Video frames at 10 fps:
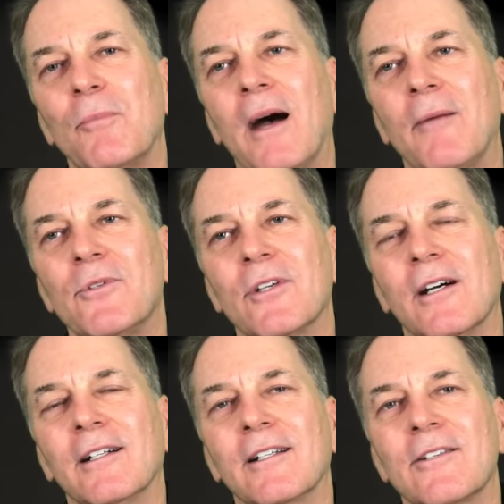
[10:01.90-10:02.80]
pop
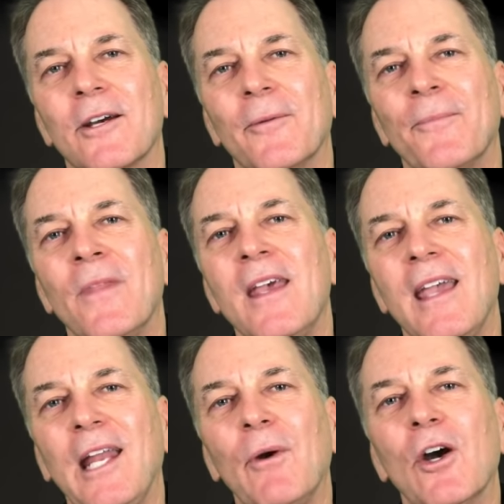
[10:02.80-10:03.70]
song. So
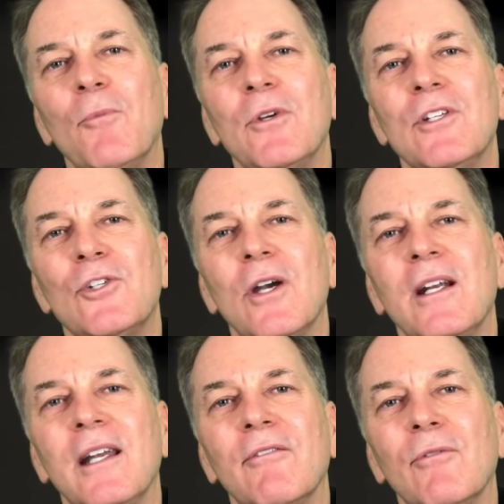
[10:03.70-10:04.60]
anyway, hope you enjoyed
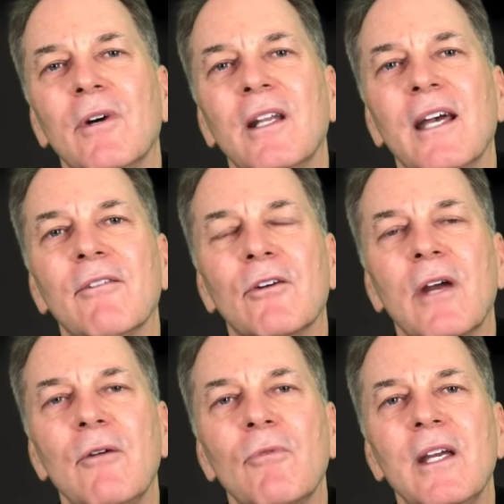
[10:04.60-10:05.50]
it, everyone. Have a
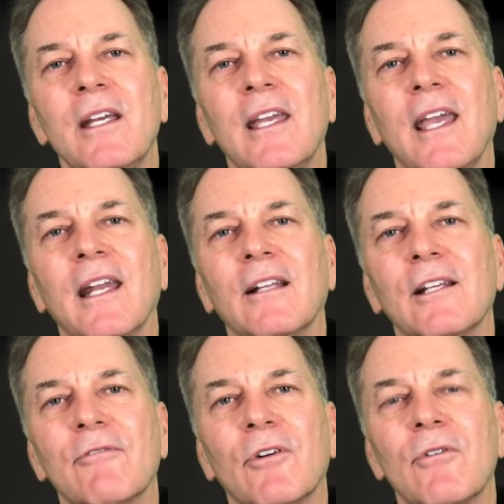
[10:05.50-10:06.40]
great week, and I
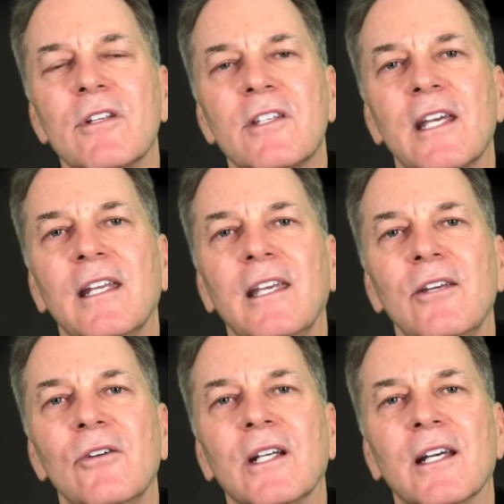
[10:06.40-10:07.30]
look forward to sending
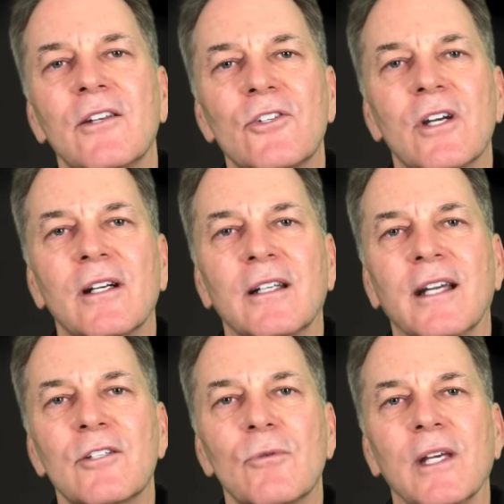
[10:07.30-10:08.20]
you another song
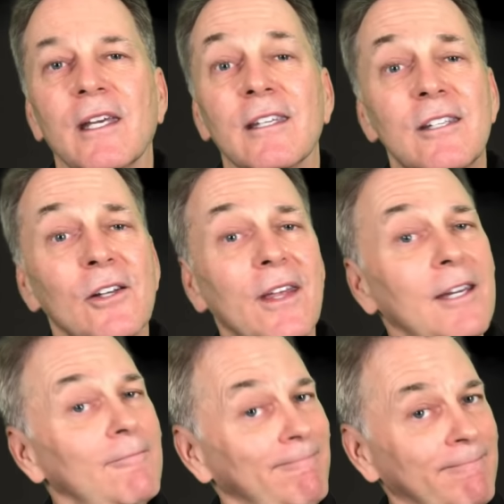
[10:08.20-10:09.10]
next week. Until
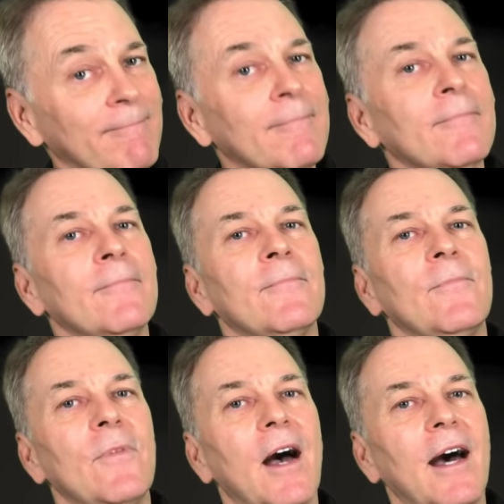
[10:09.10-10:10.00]
then,
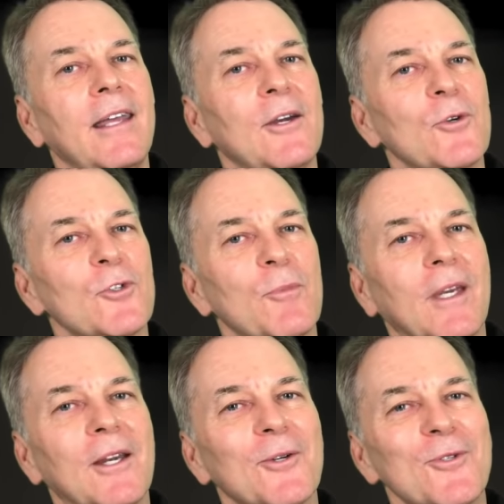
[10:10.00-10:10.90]
adios,
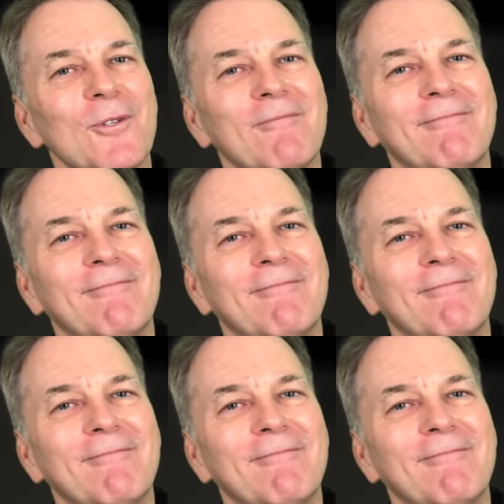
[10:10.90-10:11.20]
amigos.